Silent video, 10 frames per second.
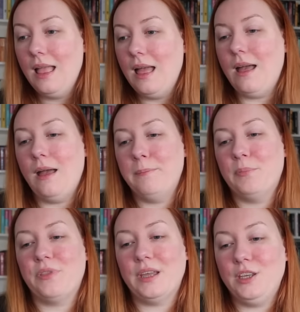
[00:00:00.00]
Um,
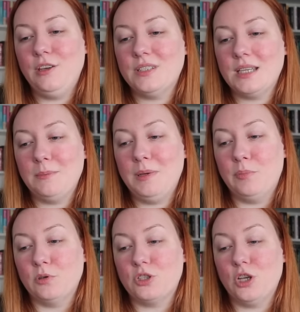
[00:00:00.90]
but thank you for sending me
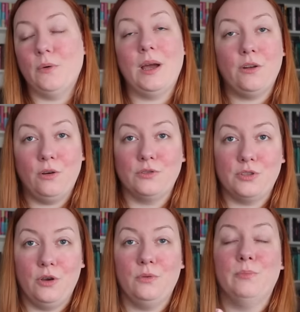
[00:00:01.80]
book two and
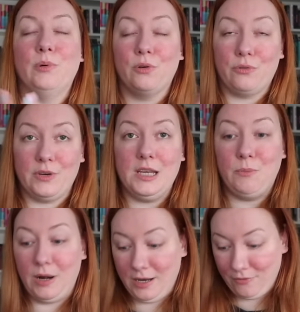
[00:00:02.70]
also book three
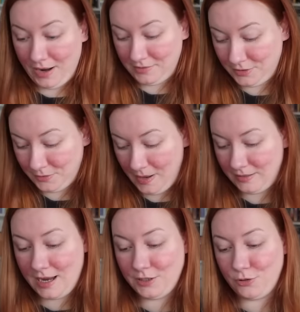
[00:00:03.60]
when it arrives as
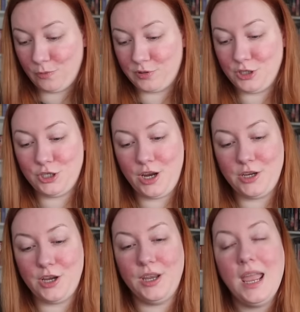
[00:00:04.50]
well. I do appreciate
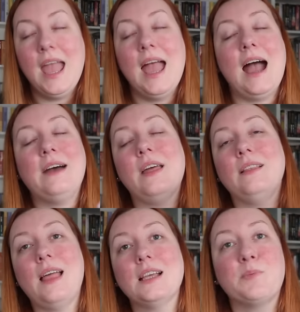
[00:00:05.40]
you. And
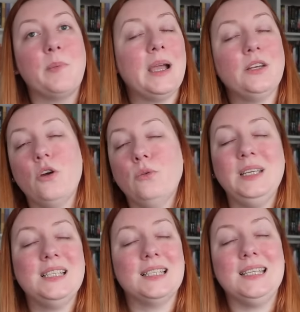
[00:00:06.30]
then last but by no
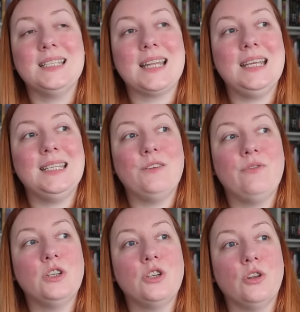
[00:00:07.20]
means least, I did
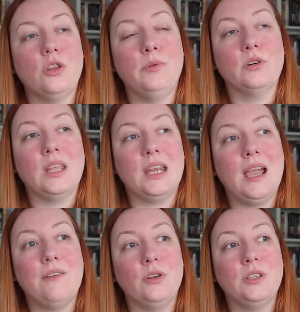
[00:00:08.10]
finish another book that I
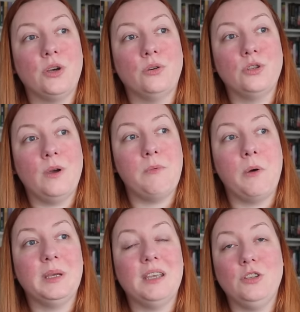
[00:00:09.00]
have already told you I
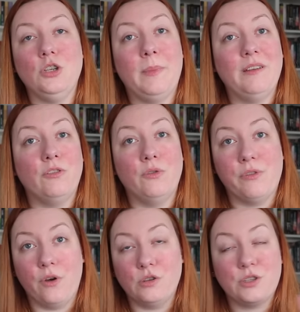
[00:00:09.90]
won't be giving you my full
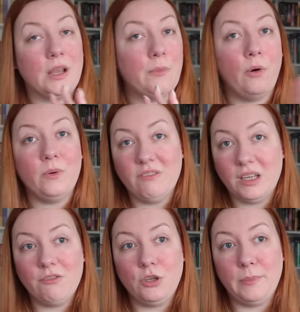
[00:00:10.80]
thoughts and I won't even
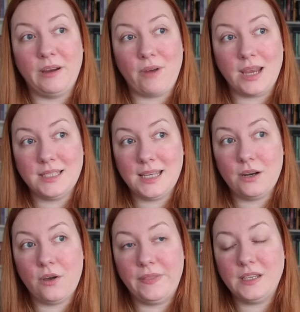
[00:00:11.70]
give you my rating
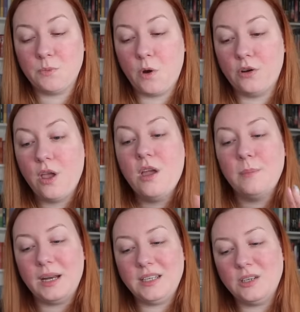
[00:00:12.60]
on this one.
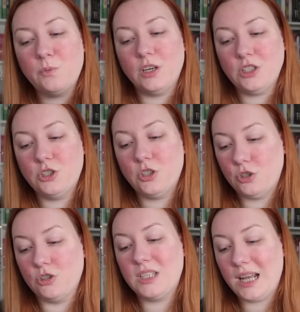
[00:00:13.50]
But I did want to
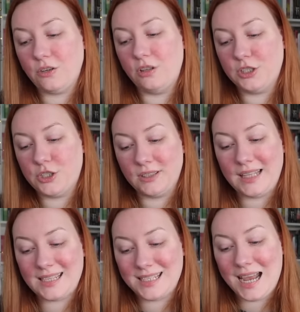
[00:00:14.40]
just acknowledge that
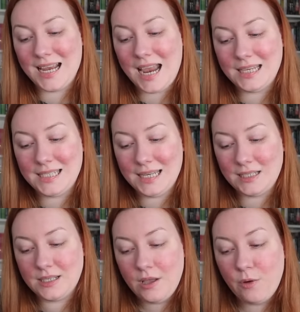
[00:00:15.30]
last night I
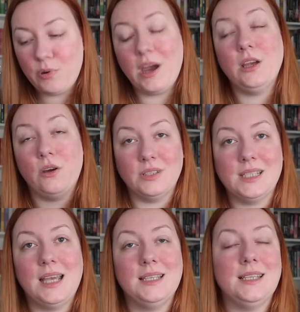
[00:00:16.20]
did
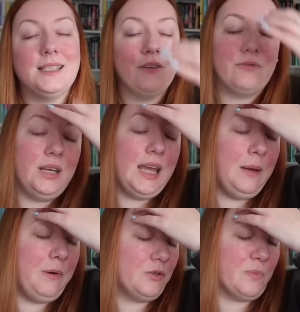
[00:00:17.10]
prioritise this after I
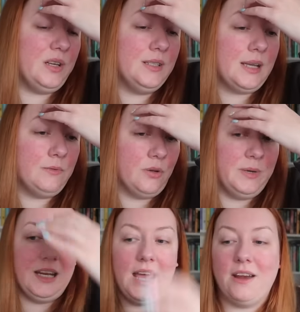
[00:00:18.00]
came off sprints. I was
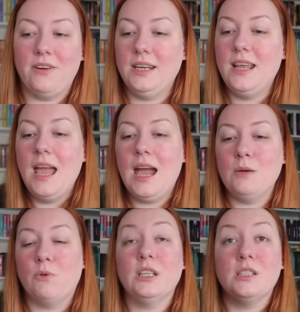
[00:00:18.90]
on an Aaron. I
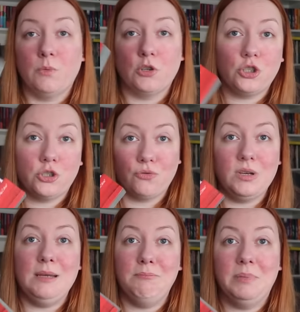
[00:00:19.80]
wanted to watch
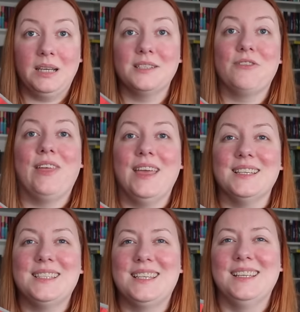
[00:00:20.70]
Scream because of
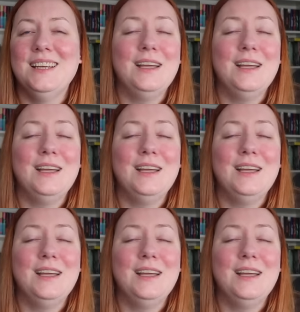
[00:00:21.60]
this